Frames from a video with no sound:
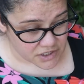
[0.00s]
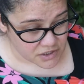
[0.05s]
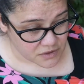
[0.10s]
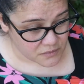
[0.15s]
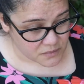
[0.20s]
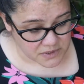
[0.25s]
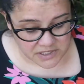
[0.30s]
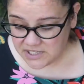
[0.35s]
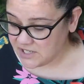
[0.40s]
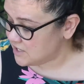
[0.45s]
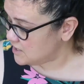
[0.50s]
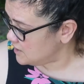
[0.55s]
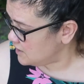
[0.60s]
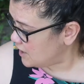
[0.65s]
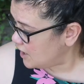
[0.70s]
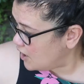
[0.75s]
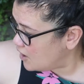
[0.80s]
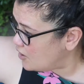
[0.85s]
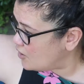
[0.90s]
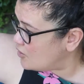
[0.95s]
to
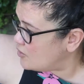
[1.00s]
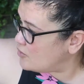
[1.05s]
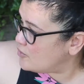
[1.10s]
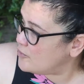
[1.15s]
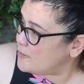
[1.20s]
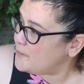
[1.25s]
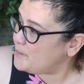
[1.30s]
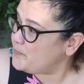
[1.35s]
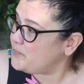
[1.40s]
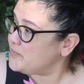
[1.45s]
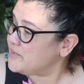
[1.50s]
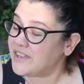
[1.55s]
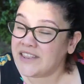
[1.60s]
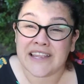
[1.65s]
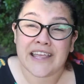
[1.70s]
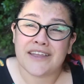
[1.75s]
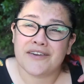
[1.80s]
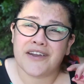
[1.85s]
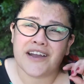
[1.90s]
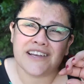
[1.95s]
reading. I'll
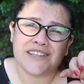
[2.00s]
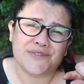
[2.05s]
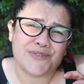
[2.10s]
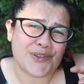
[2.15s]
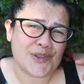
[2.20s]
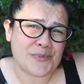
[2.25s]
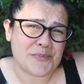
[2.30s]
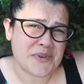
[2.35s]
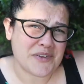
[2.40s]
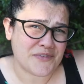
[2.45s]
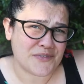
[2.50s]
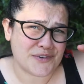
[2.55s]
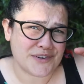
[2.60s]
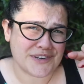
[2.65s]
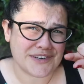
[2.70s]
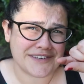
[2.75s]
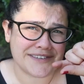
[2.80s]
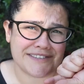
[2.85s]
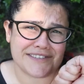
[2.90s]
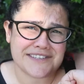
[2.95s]
let you guys follow me
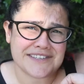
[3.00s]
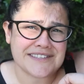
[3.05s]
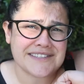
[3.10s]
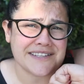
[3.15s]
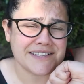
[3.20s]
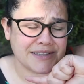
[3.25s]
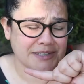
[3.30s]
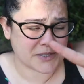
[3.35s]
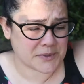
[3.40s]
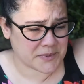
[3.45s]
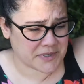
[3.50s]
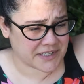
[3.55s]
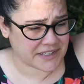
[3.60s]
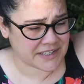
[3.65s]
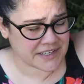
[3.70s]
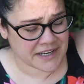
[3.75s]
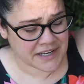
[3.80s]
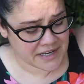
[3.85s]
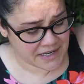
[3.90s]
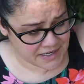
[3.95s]
for just a little
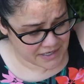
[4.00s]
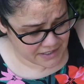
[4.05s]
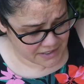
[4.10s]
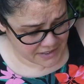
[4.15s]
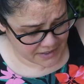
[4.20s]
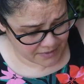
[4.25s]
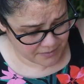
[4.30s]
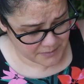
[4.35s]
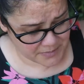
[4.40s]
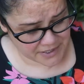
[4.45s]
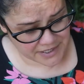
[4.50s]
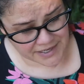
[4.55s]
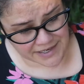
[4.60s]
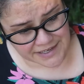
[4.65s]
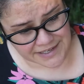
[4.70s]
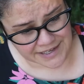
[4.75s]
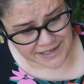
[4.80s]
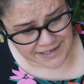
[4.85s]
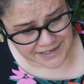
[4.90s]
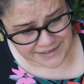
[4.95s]
bit. But
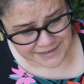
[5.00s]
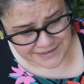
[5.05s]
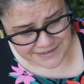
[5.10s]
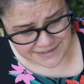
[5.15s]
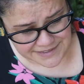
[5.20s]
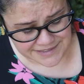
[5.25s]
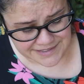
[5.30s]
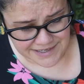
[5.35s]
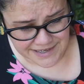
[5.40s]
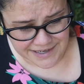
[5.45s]
again, it's